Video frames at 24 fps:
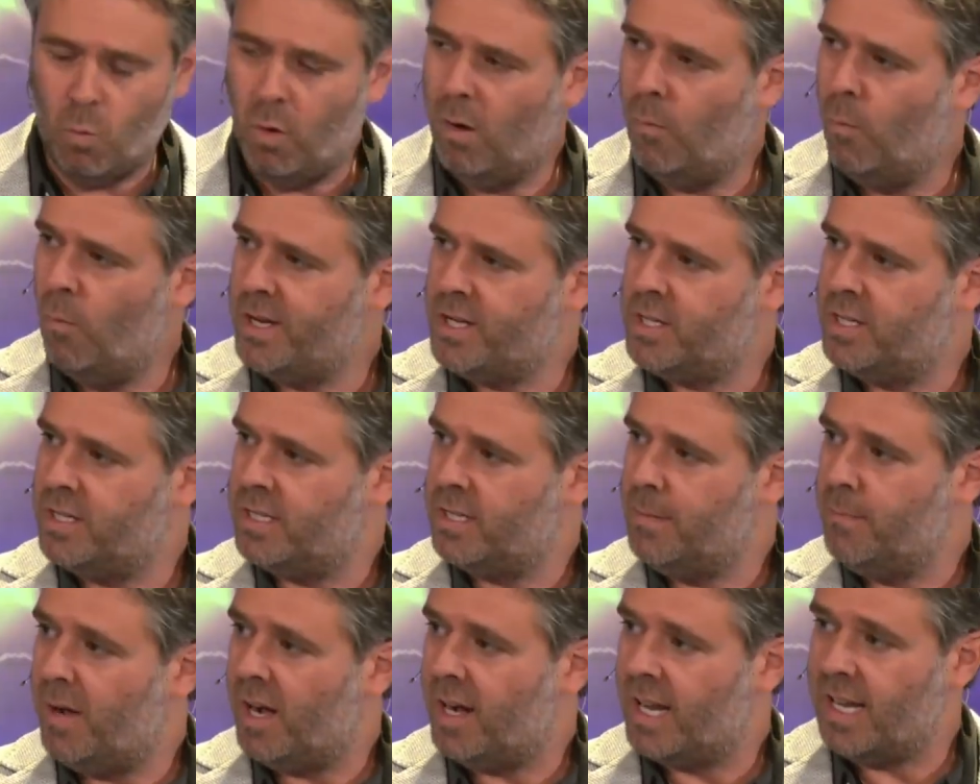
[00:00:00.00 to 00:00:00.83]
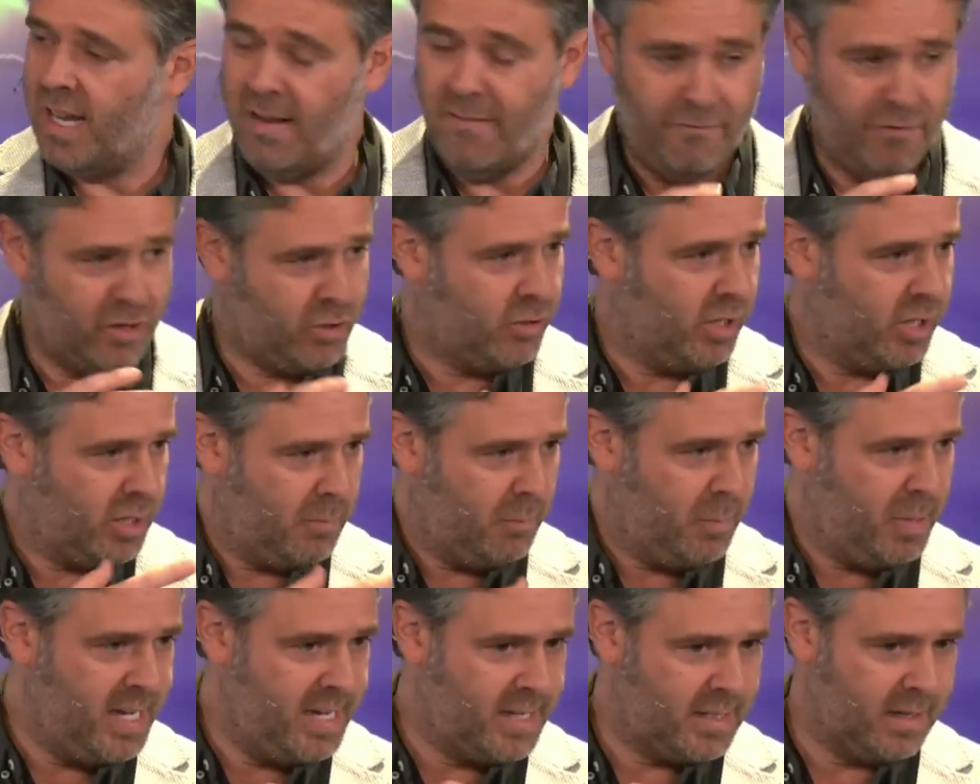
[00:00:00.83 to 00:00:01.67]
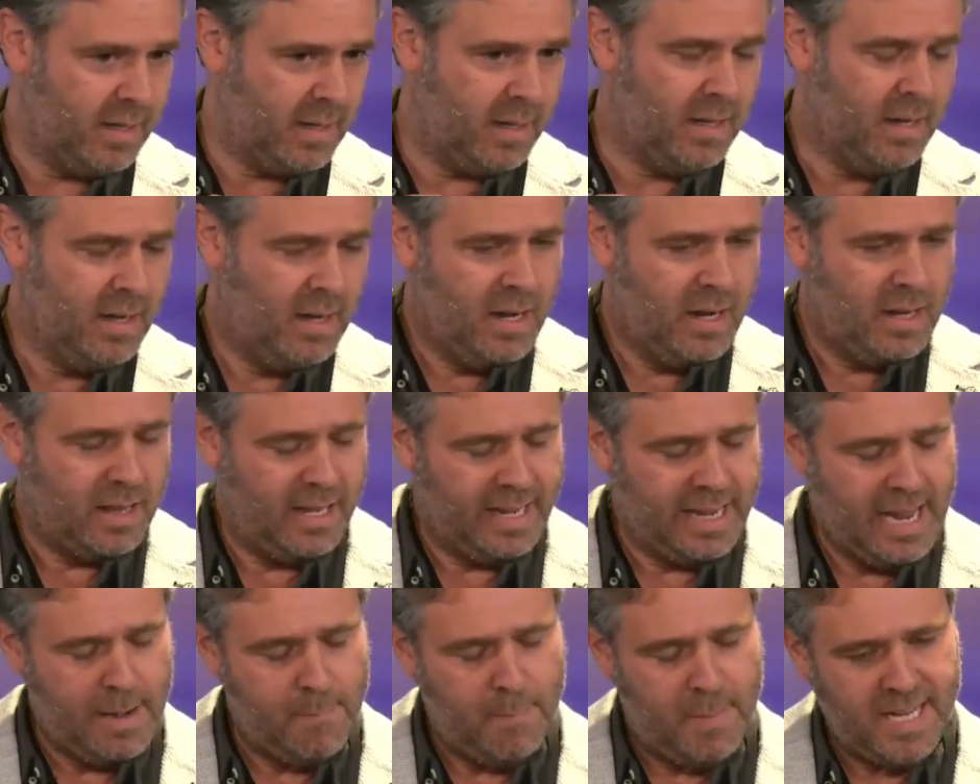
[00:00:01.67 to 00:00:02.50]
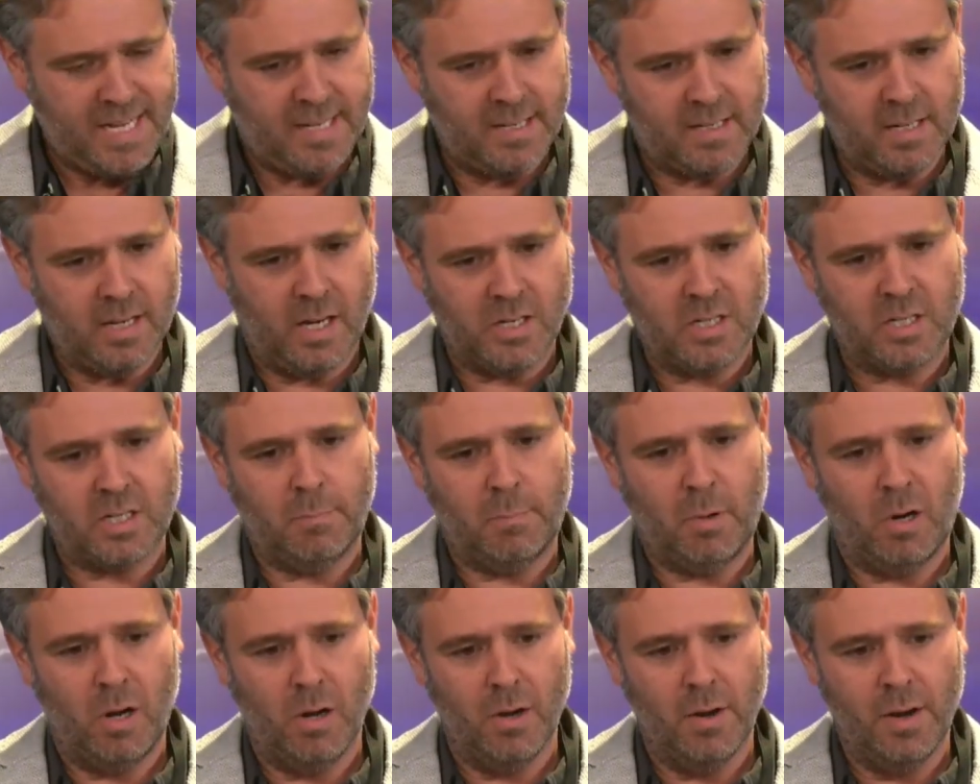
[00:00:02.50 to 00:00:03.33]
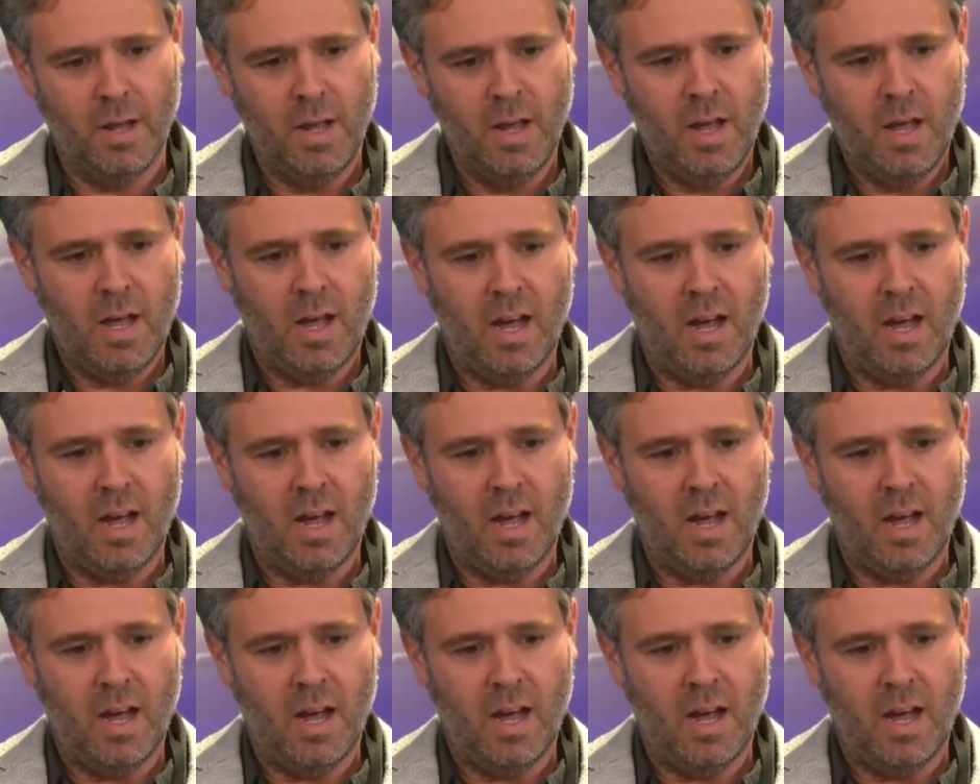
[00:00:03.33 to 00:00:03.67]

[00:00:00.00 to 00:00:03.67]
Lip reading: One, which is the market infrastructure piece that again, Peter touched upon,